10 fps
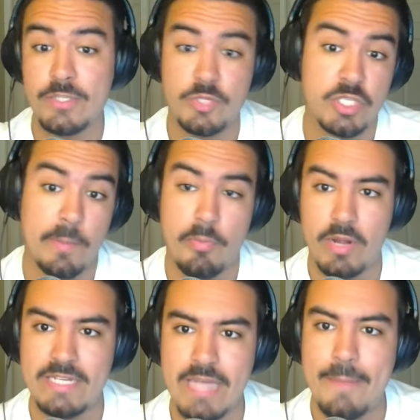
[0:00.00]
which is a
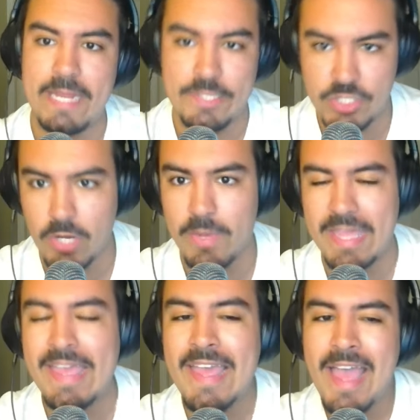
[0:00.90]
pretty dominant showing.
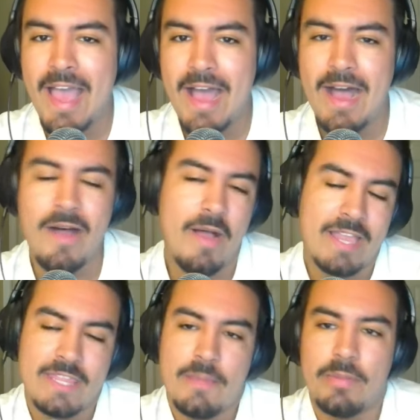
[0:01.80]
Uh,
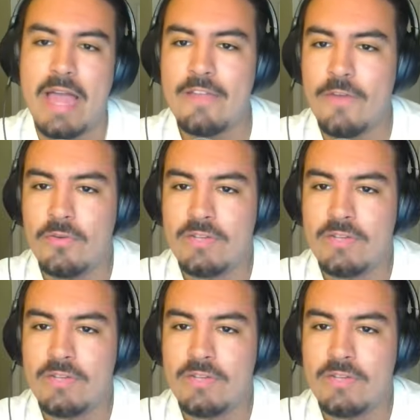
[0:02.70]
again, the black vote,